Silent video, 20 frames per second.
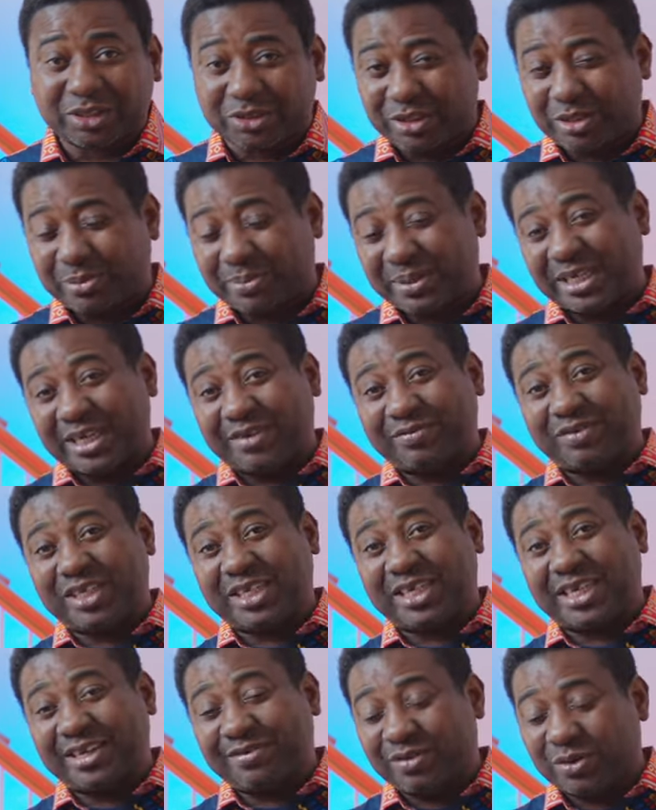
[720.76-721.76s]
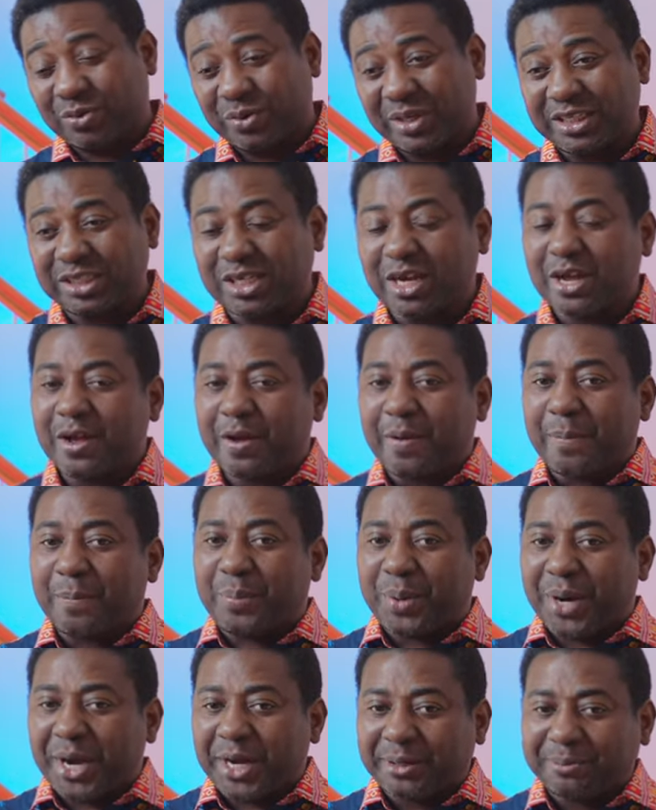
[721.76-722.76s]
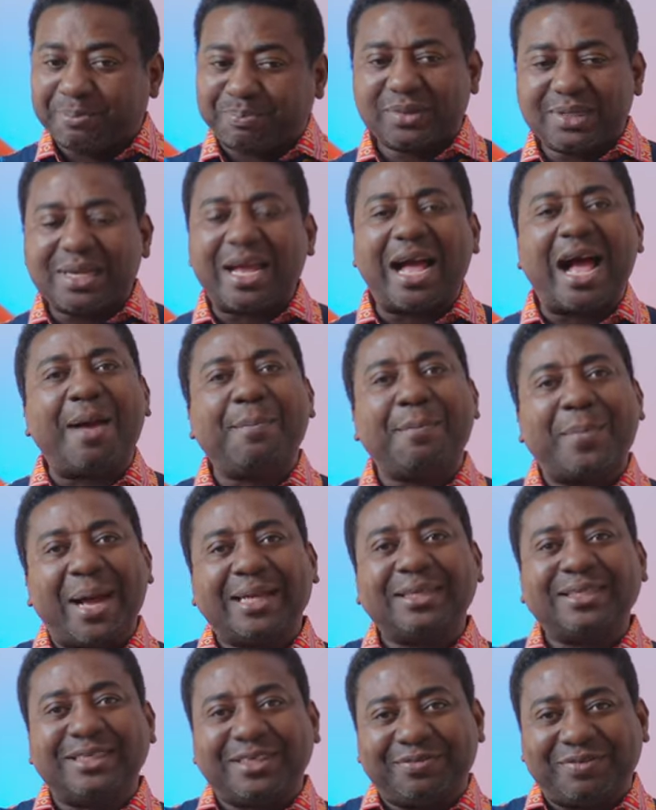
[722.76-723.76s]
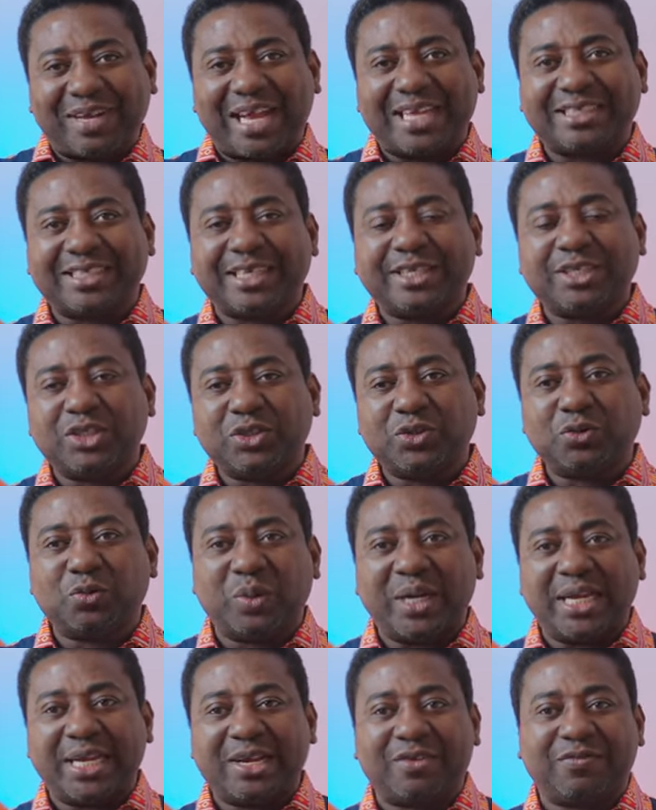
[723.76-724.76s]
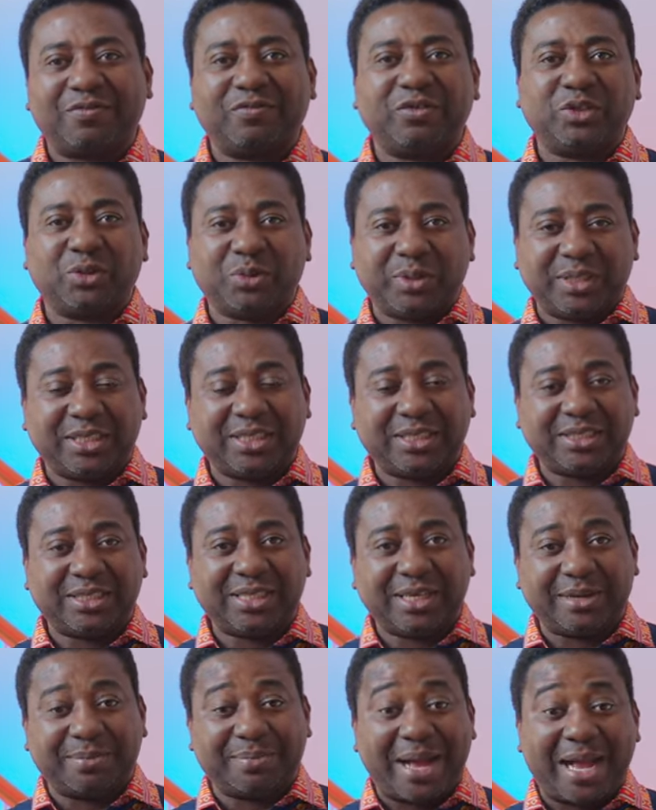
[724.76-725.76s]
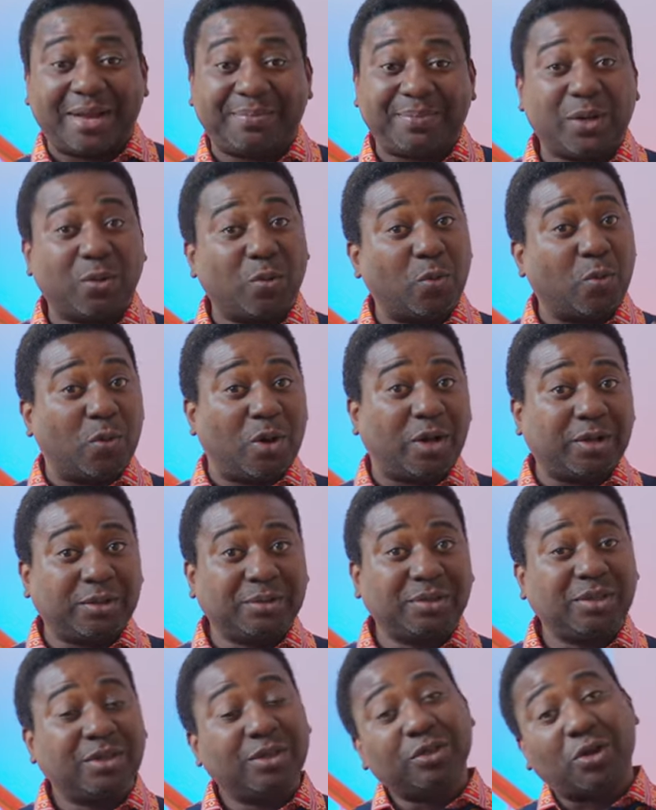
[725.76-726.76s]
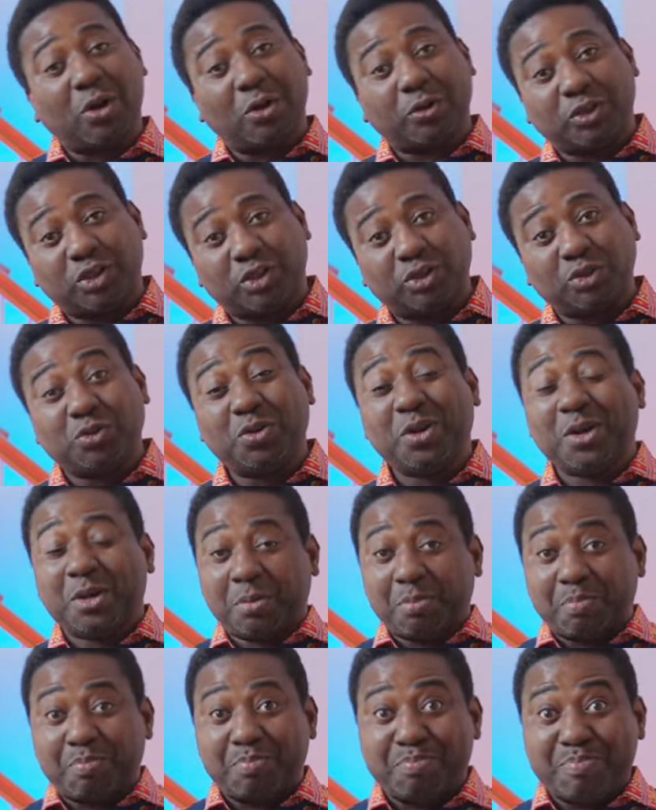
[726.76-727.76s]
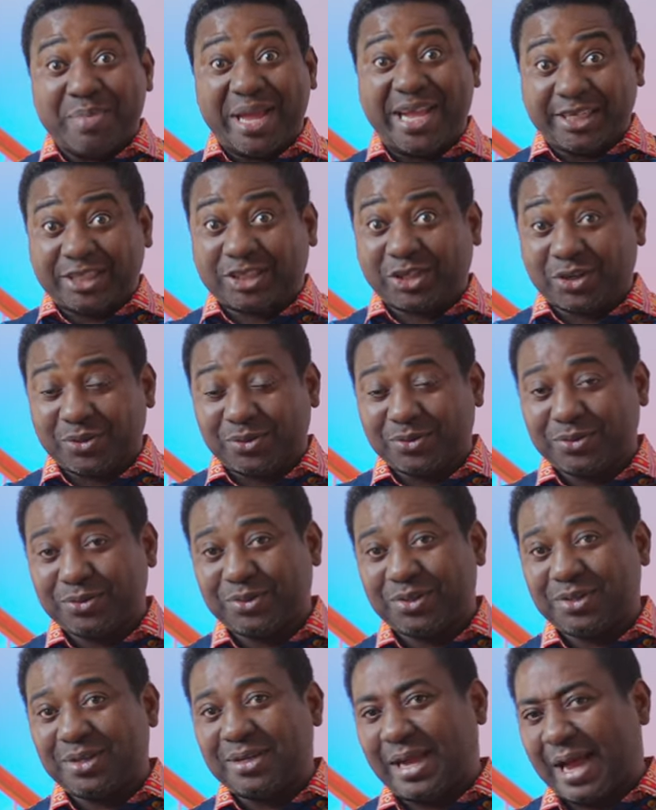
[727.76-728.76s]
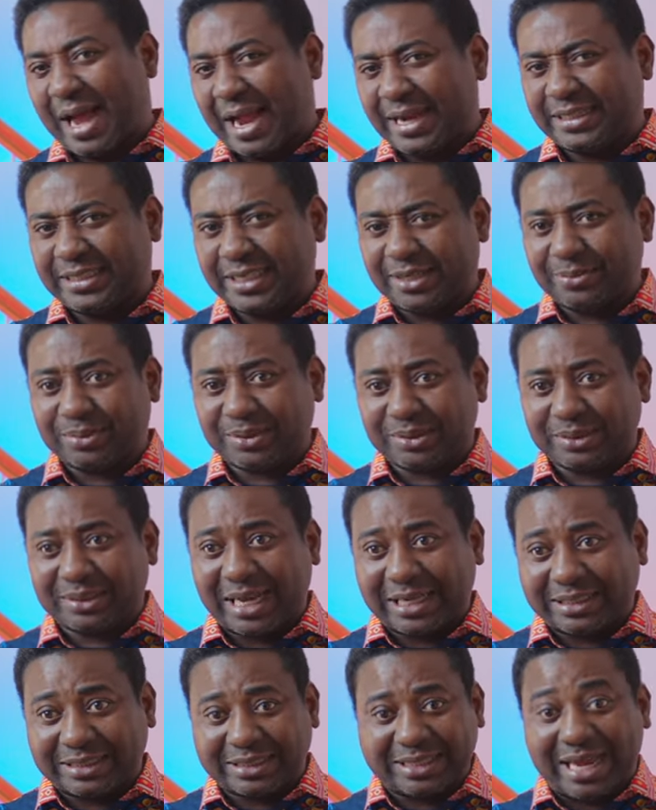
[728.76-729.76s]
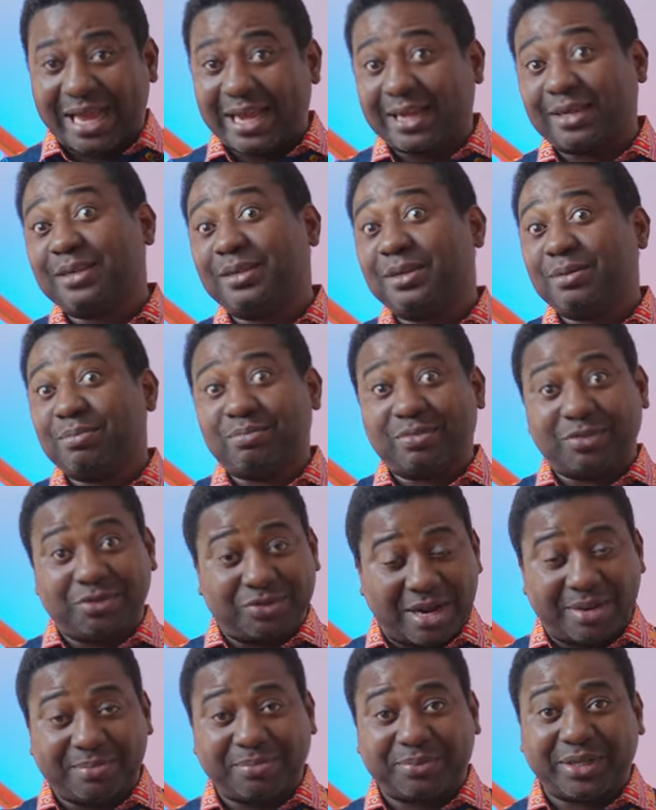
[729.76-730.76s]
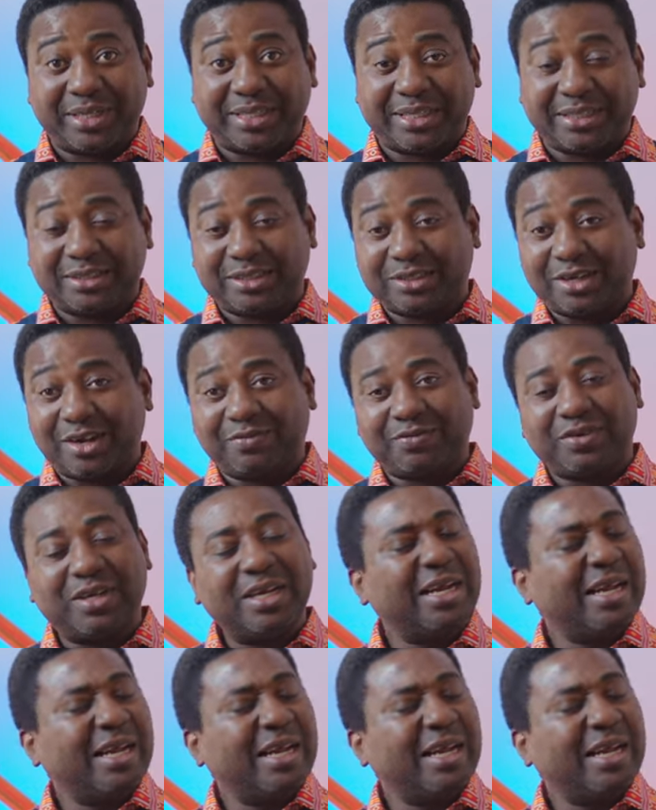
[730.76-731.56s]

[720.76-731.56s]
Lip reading: going to be giving giveaways, but I might devise a new way of doing it. It might be one or two major items that's like groundbreaking stuff.